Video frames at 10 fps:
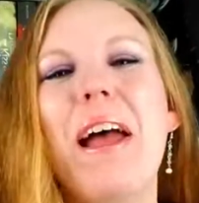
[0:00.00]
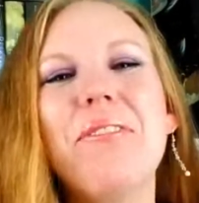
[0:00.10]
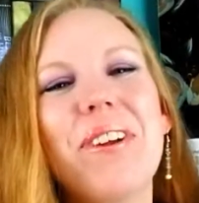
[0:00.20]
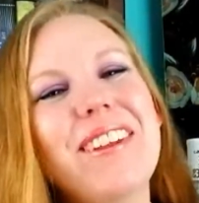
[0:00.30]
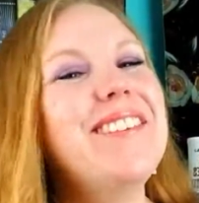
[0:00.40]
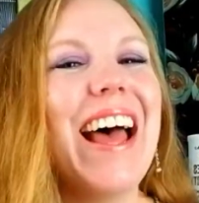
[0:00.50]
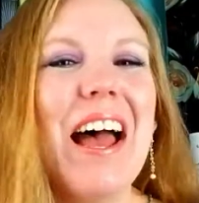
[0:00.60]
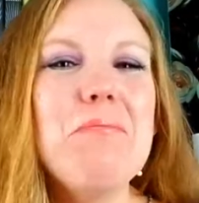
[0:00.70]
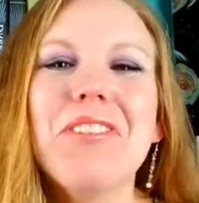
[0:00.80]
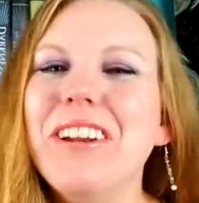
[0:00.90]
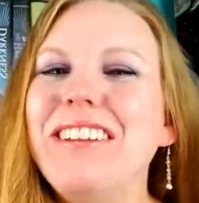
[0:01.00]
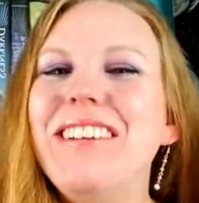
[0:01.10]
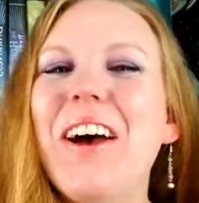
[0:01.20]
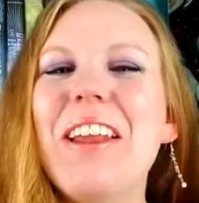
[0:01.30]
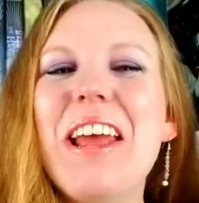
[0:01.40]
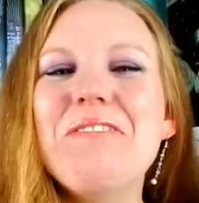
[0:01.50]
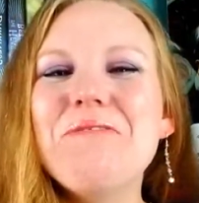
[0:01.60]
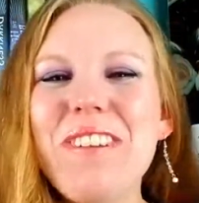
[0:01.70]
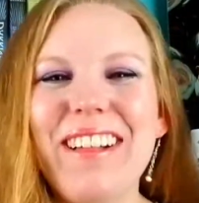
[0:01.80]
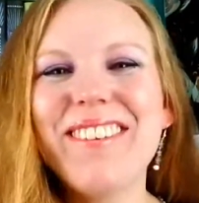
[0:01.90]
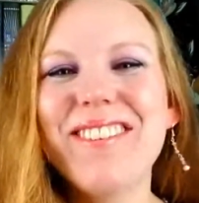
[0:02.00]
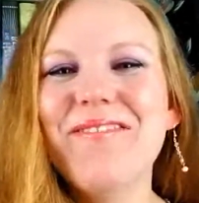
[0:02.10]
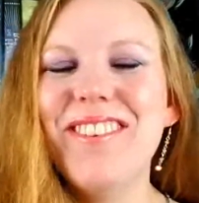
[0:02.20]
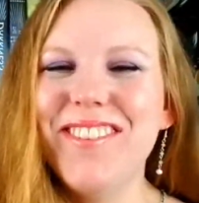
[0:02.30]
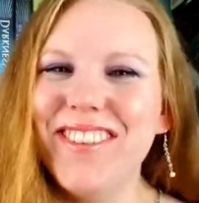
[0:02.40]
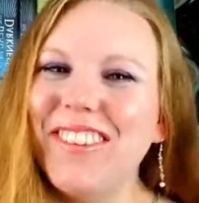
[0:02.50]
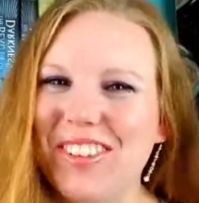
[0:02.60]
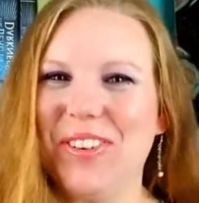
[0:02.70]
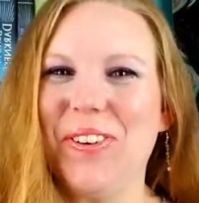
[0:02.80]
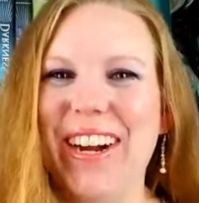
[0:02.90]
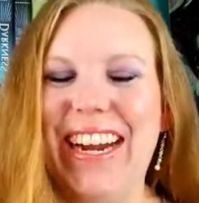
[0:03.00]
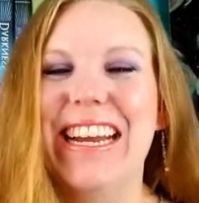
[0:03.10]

friends, I'm Serenity Dawn and welcome to the story.